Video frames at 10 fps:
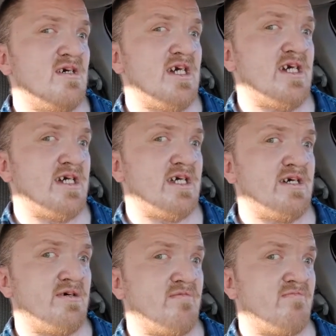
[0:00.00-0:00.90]
And
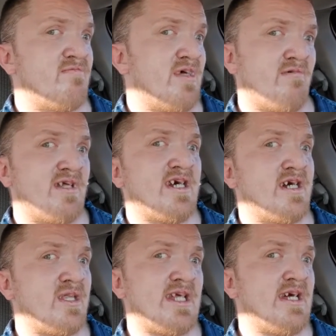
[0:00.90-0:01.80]
it was kind
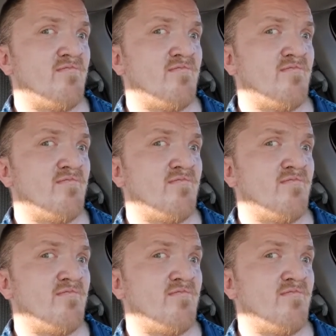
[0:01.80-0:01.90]
of the same